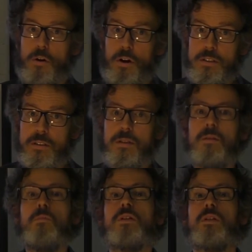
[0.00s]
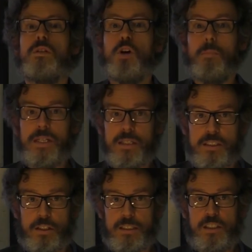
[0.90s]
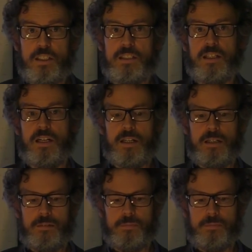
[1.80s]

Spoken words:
learned what dominant strategies are.